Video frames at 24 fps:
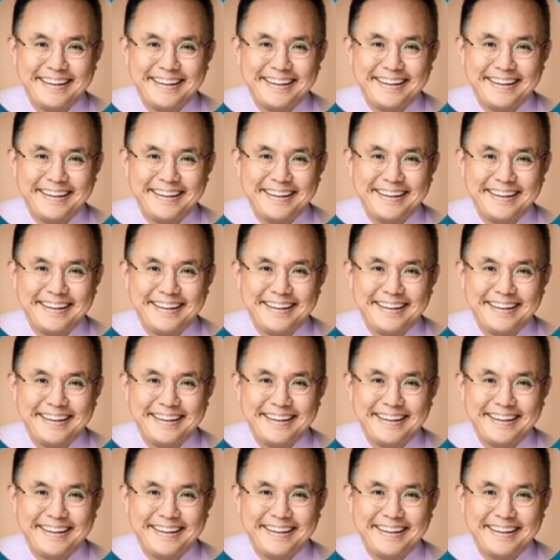
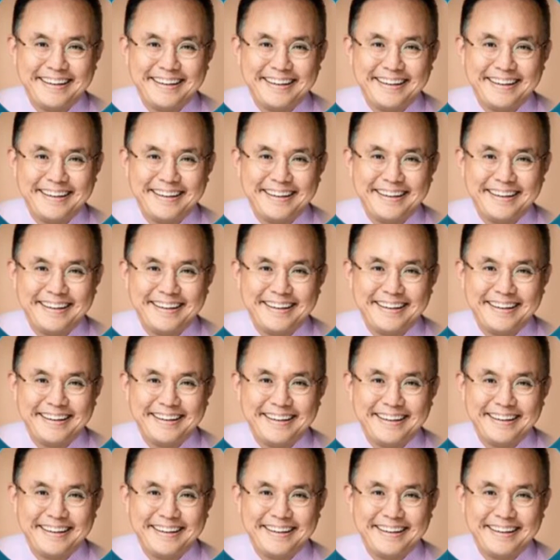
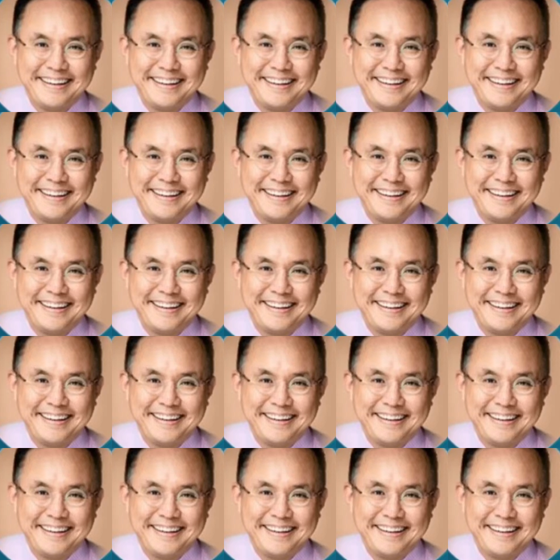
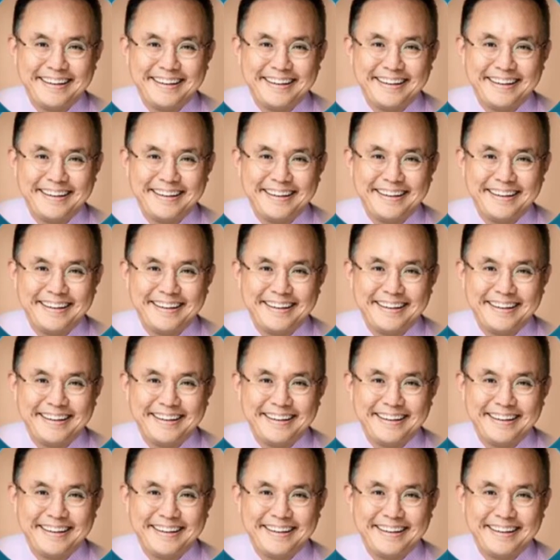
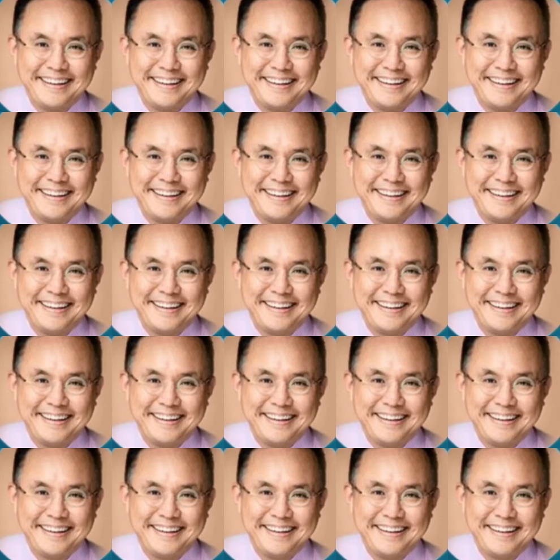
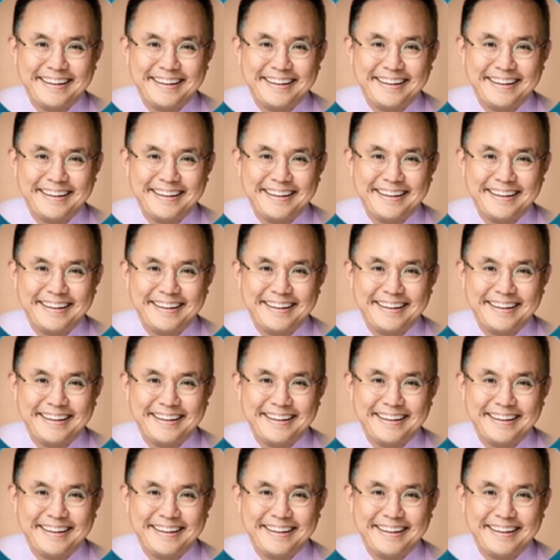
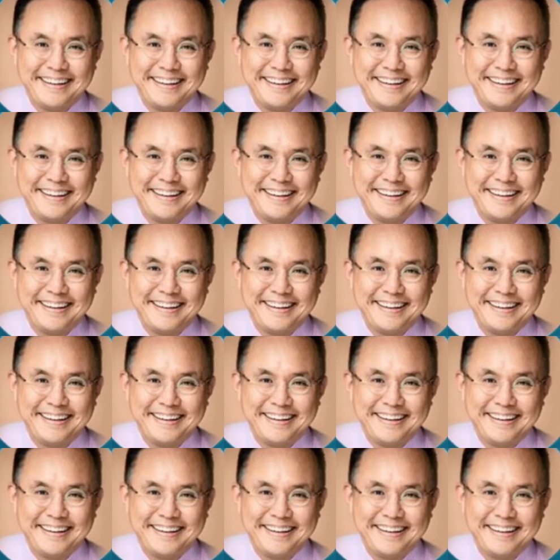
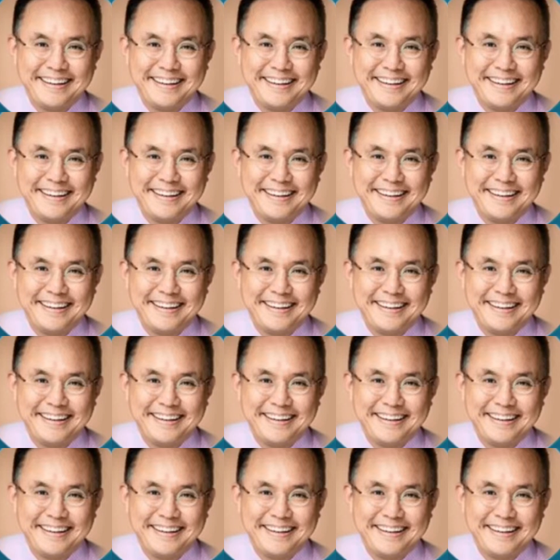[no speech]